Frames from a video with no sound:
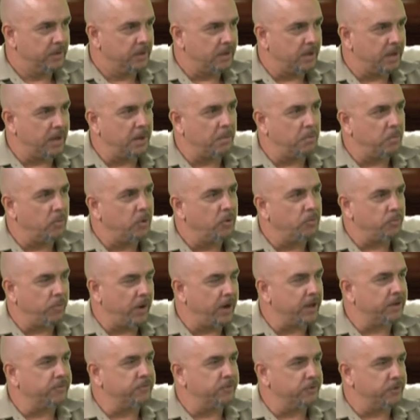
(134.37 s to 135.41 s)
um,
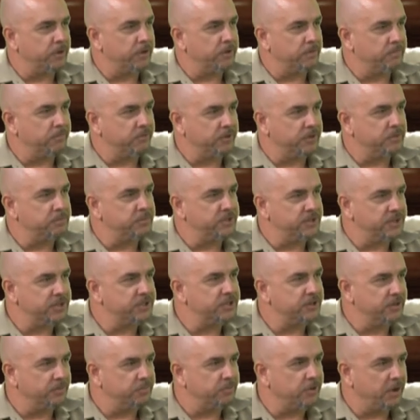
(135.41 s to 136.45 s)
running for the, for the
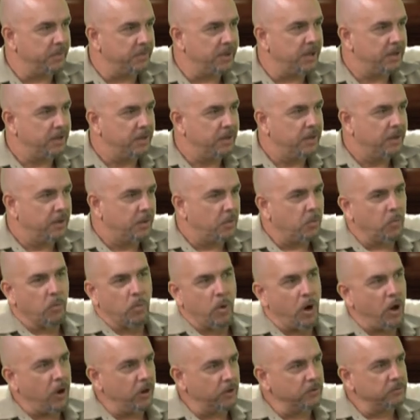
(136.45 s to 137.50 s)
position of Premier mm.
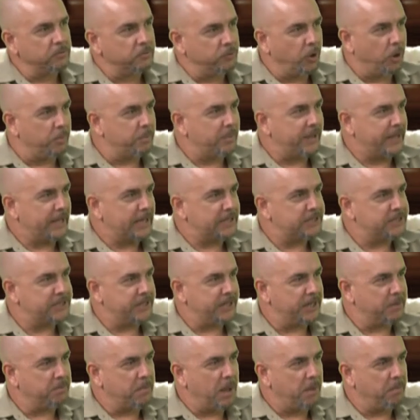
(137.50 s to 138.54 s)
while not being a
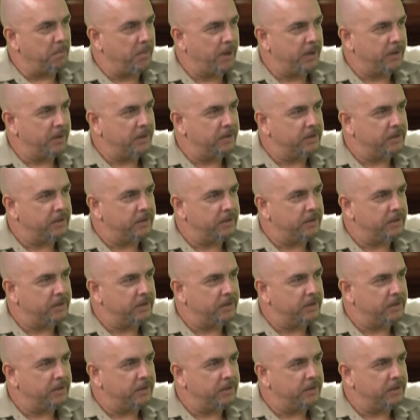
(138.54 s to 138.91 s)
sitting member.